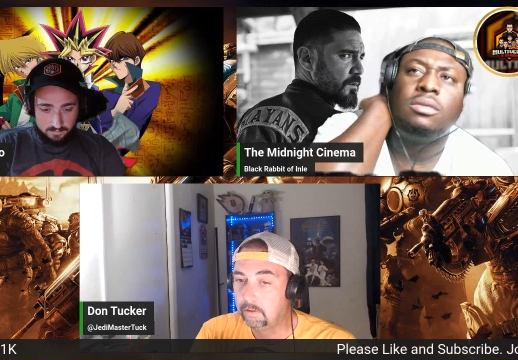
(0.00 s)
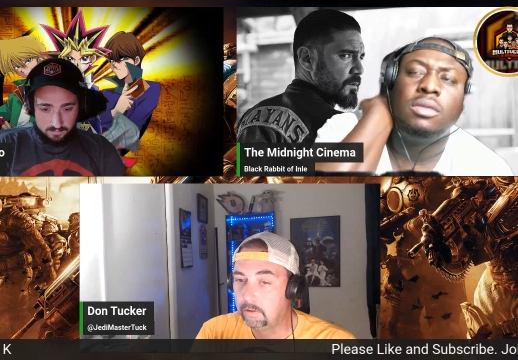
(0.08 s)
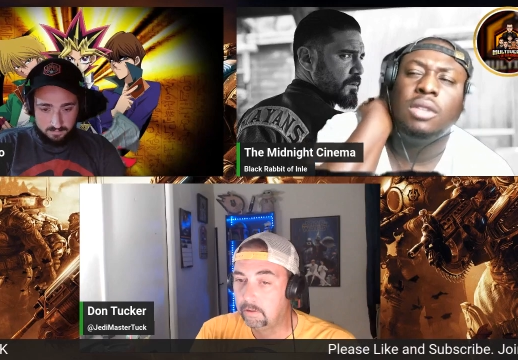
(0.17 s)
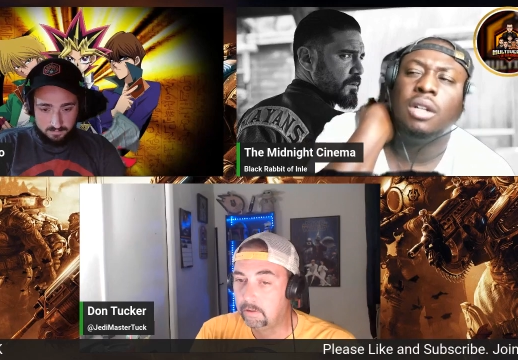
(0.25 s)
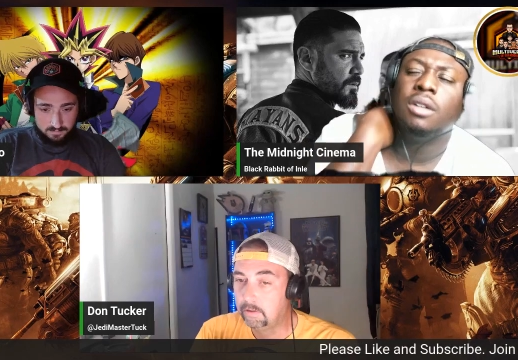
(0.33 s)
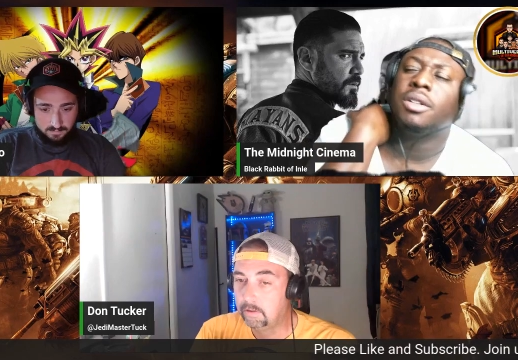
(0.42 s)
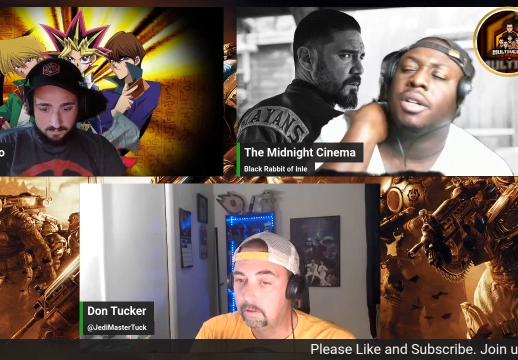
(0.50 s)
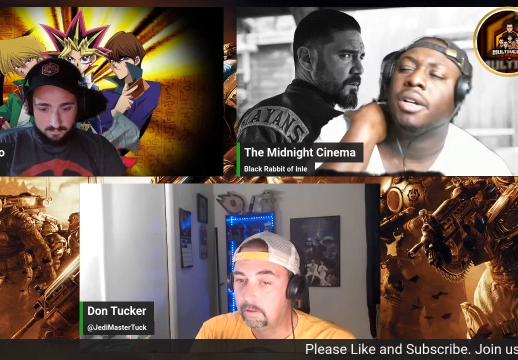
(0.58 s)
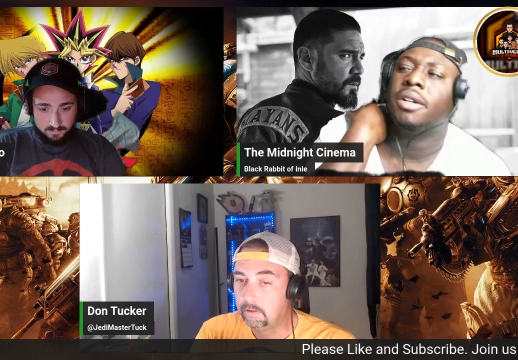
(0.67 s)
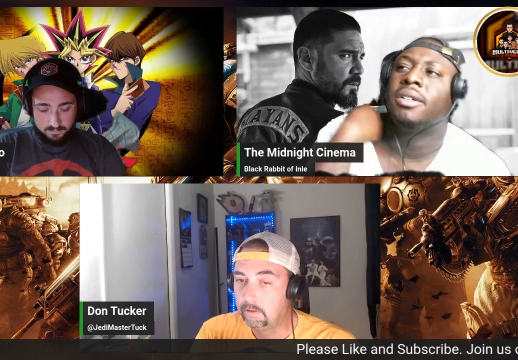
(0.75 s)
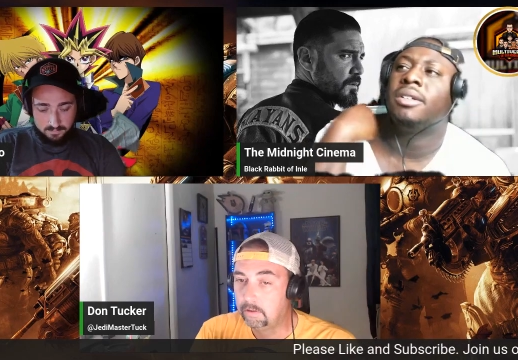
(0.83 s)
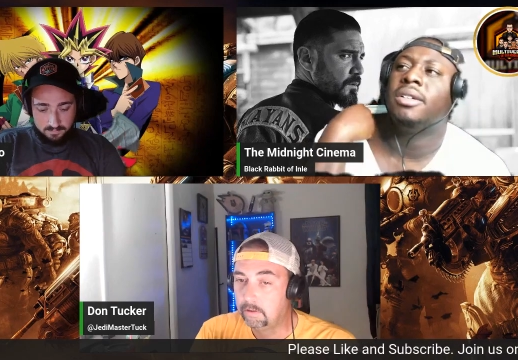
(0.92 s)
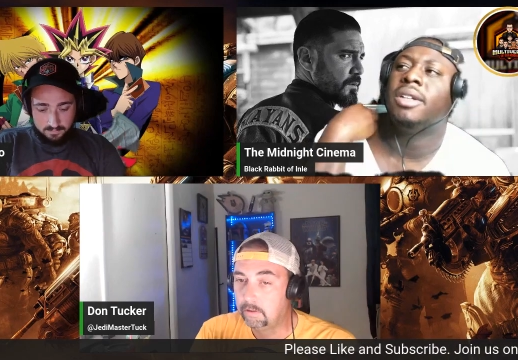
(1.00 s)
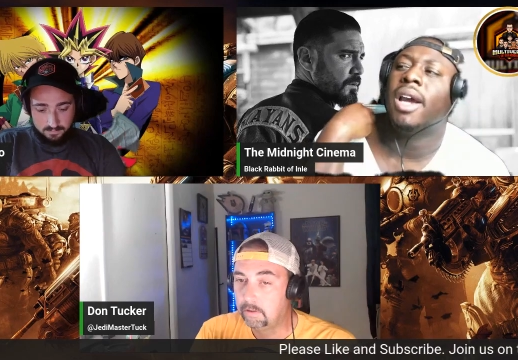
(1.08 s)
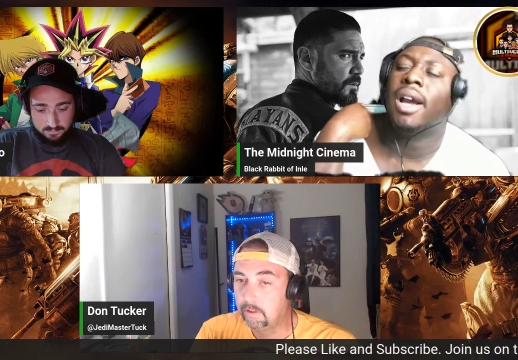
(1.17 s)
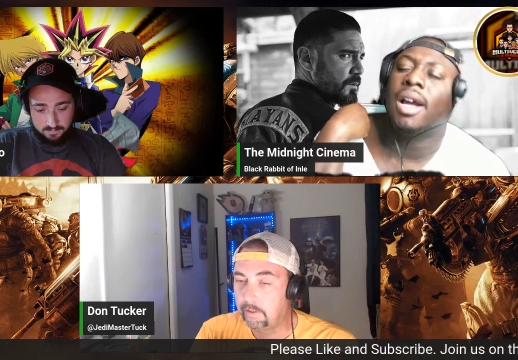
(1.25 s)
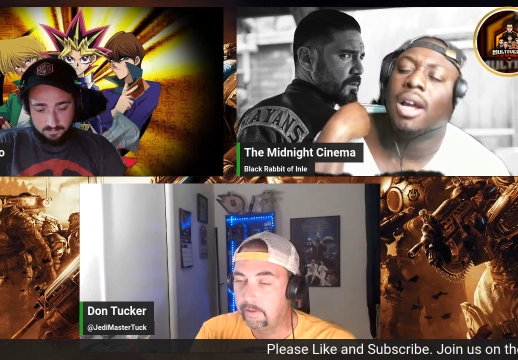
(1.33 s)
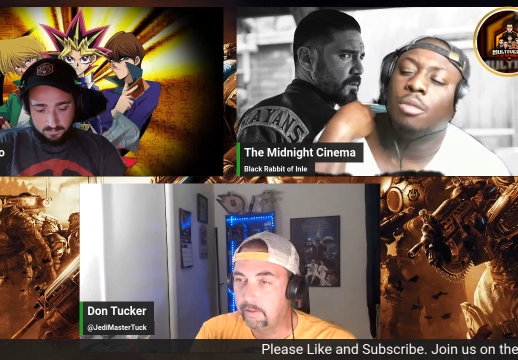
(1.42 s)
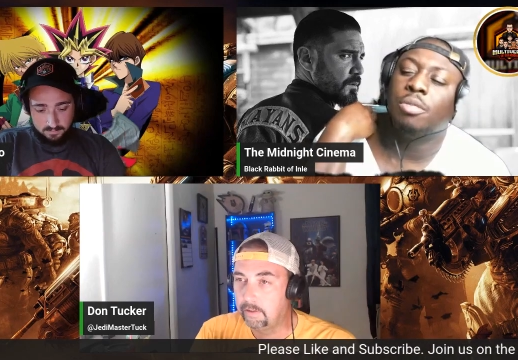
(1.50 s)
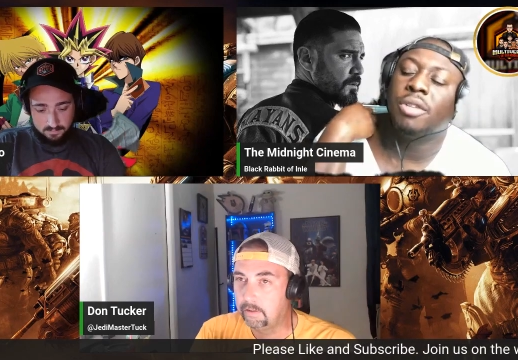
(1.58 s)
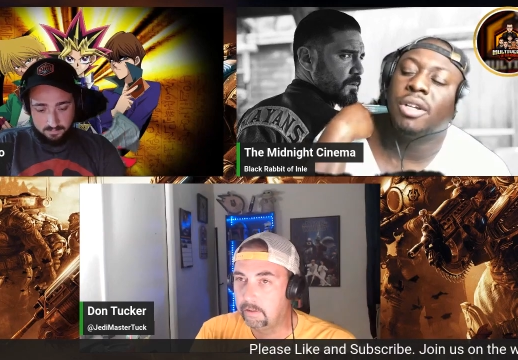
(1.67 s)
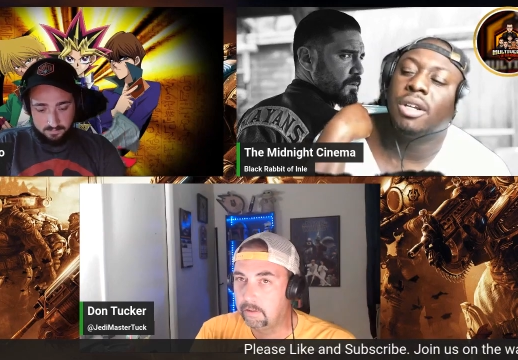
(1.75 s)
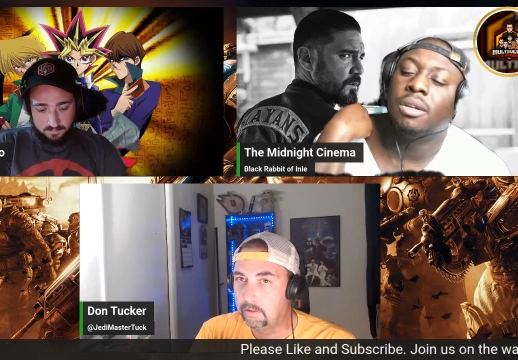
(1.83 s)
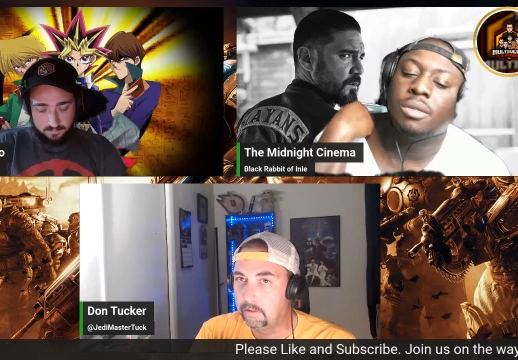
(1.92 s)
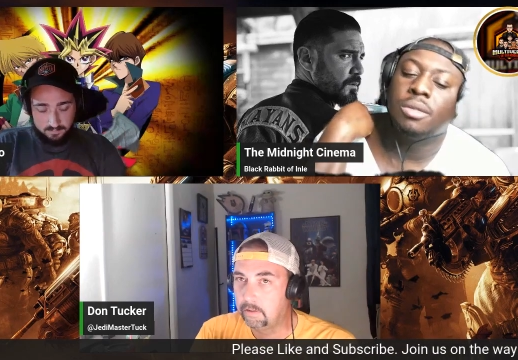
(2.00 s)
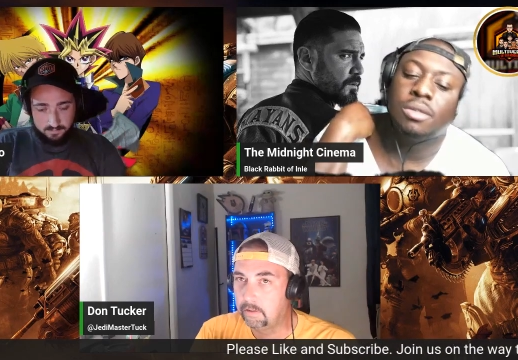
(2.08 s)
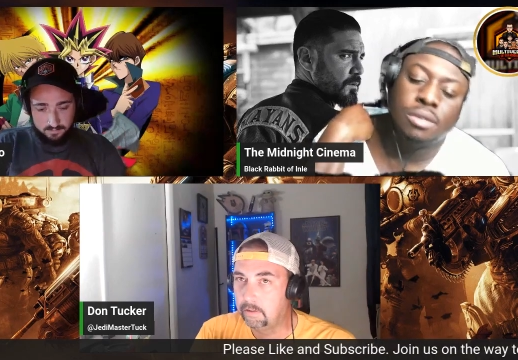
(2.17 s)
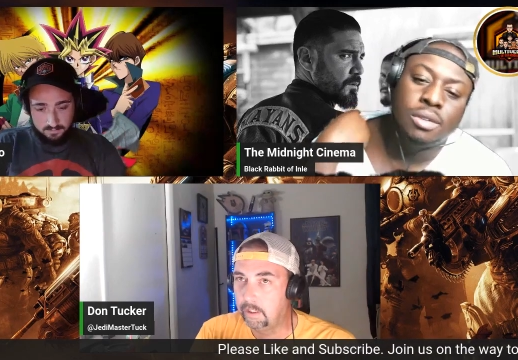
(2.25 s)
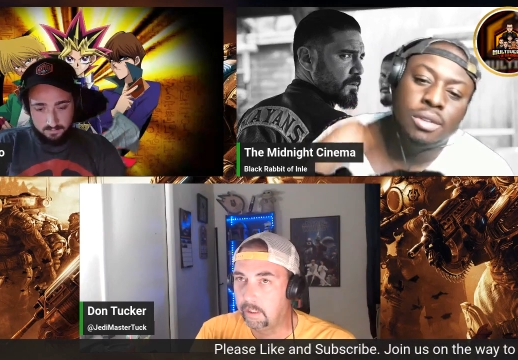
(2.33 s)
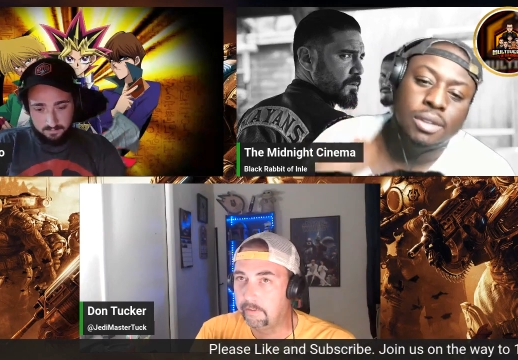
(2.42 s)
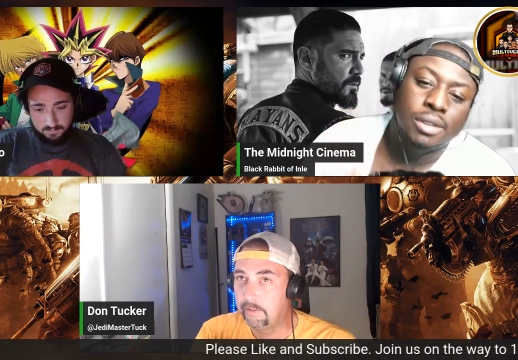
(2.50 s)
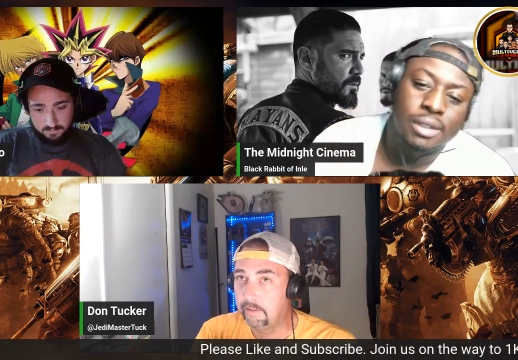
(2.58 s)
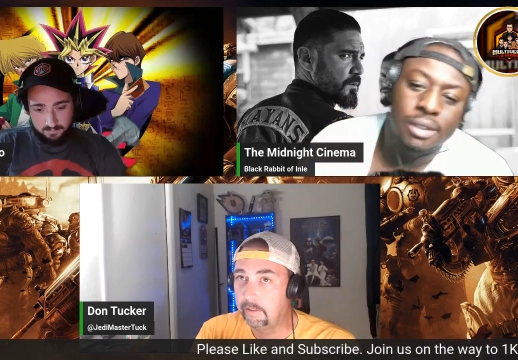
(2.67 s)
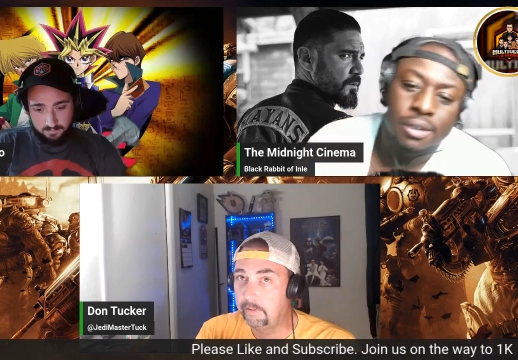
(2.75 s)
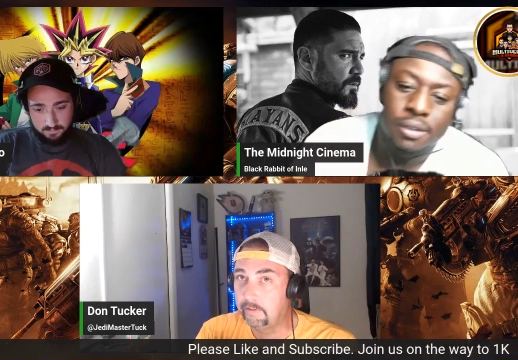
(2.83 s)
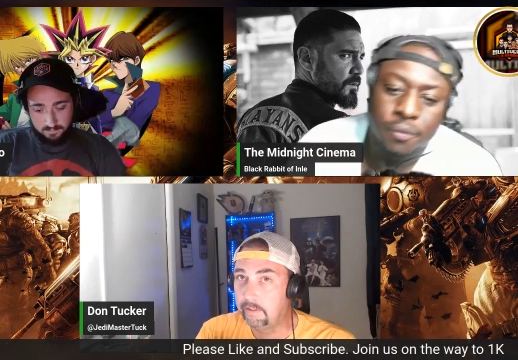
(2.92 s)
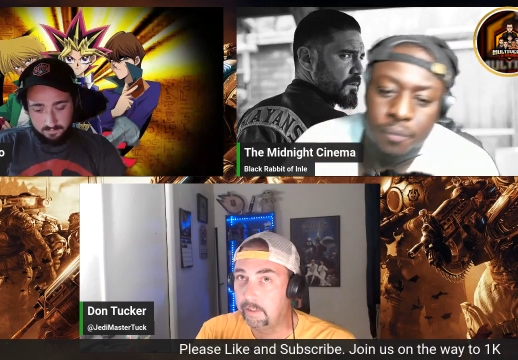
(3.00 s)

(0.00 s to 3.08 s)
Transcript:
Speaker 1: Okay. Yeah, I gotta play that one. Yeah, he's in. He's in the